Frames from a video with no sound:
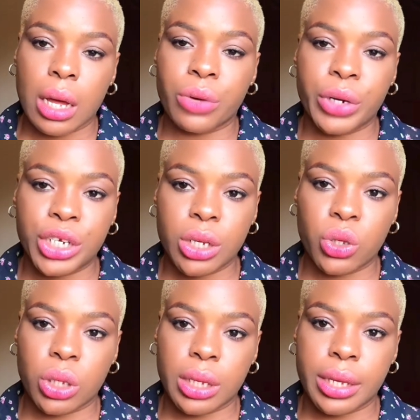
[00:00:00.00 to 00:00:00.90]
Reaching
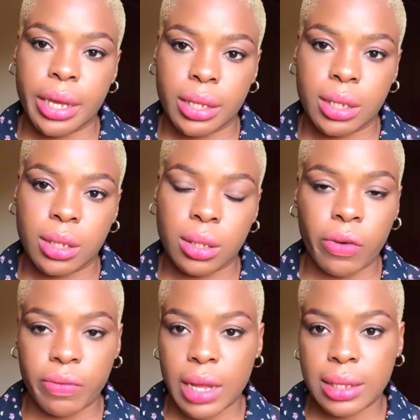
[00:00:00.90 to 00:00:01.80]
to the gates
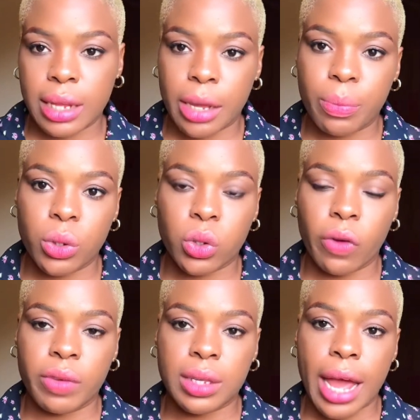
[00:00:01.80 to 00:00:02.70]
of that night post
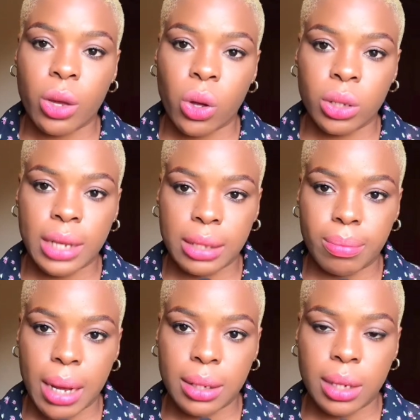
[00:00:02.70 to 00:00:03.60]
office, I called that
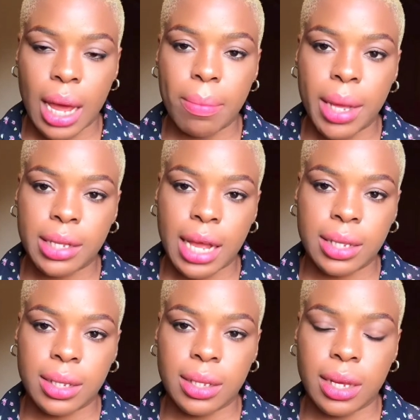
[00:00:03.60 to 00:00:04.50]
man I met at
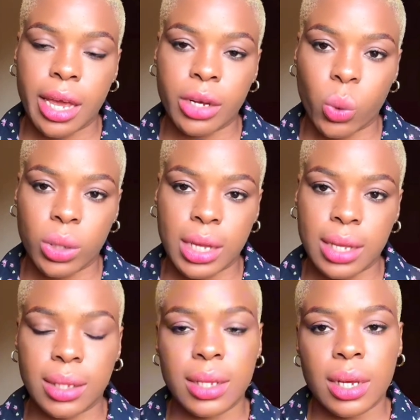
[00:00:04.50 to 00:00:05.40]

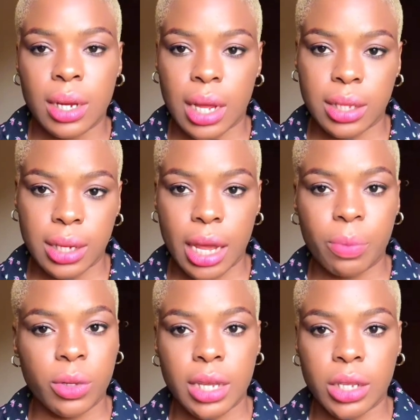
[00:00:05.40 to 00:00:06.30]
the
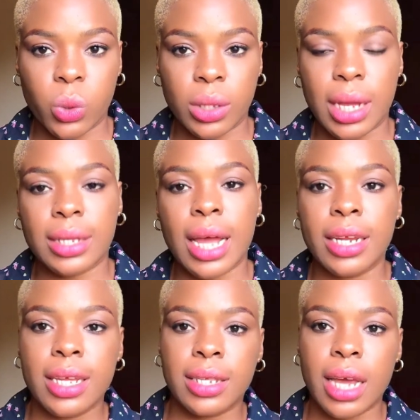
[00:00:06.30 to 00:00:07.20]
night post headquarters,
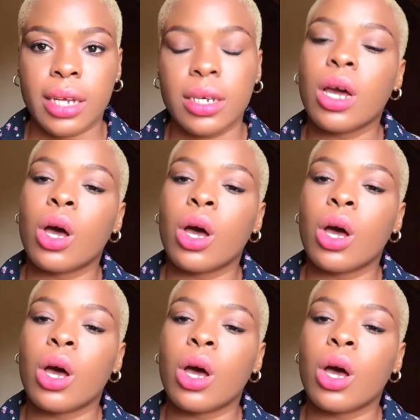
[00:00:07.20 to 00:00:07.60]
and he said,